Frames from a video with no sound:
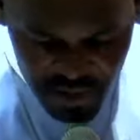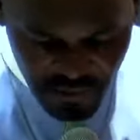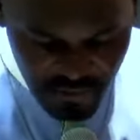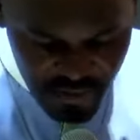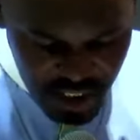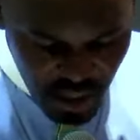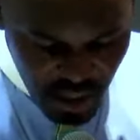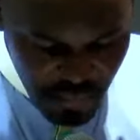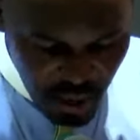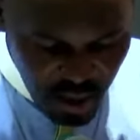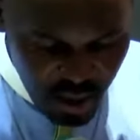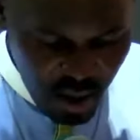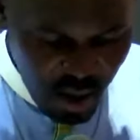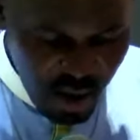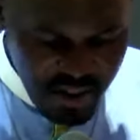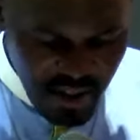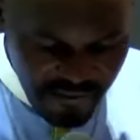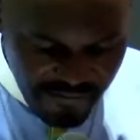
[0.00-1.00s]
invisible
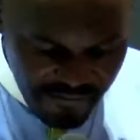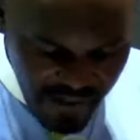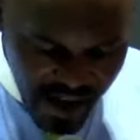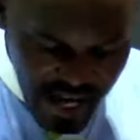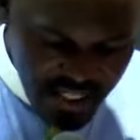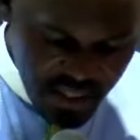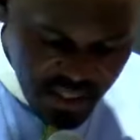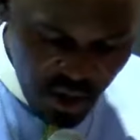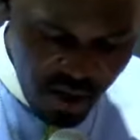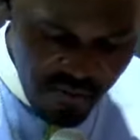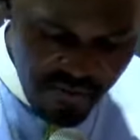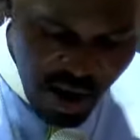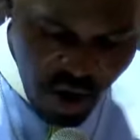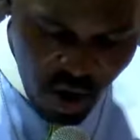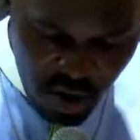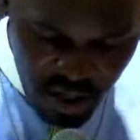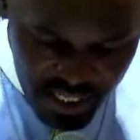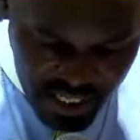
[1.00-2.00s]
God, the first over
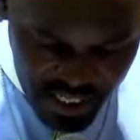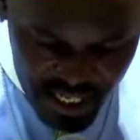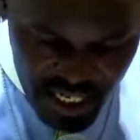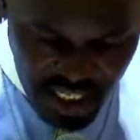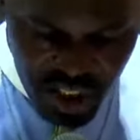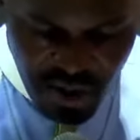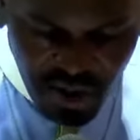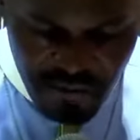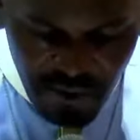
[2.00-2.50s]
all creation,